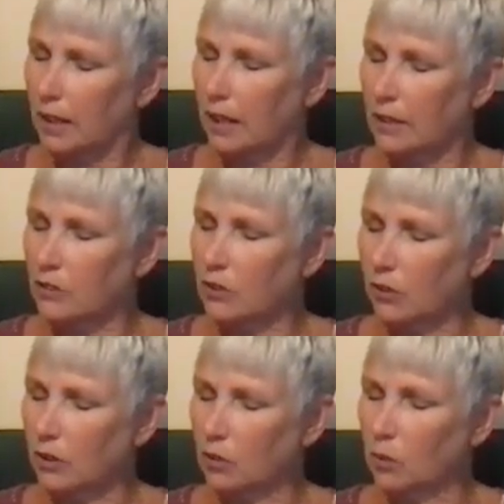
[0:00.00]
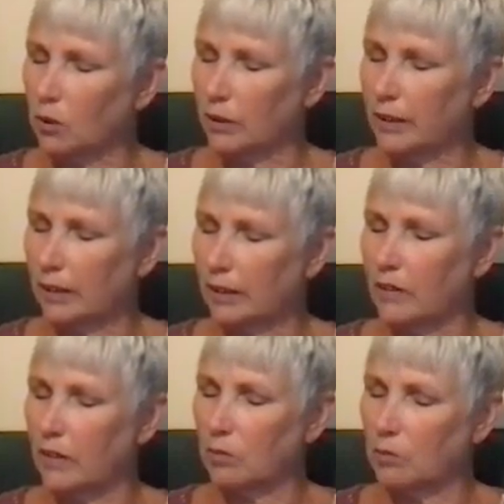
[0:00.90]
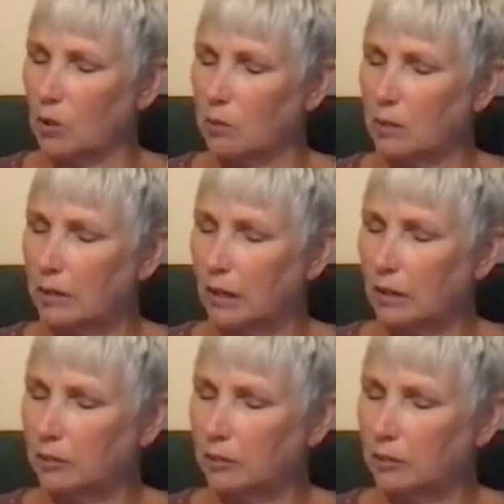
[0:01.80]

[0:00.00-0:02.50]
as she would in this moment.